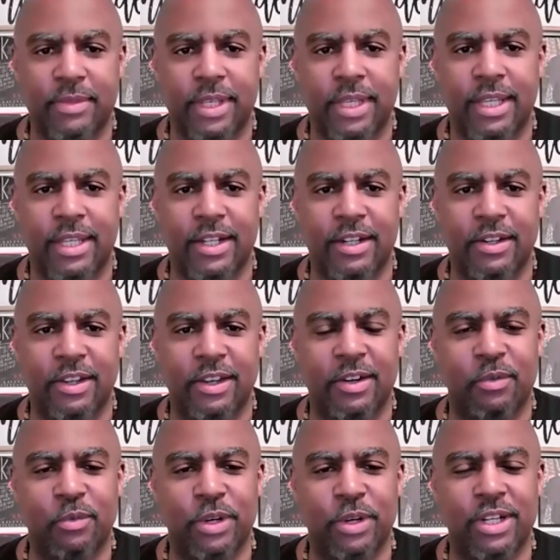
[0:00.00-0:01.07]

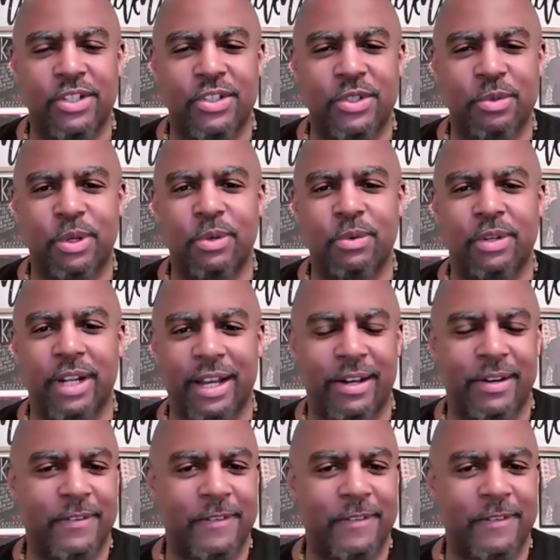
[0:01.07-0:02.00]
And what is your role now?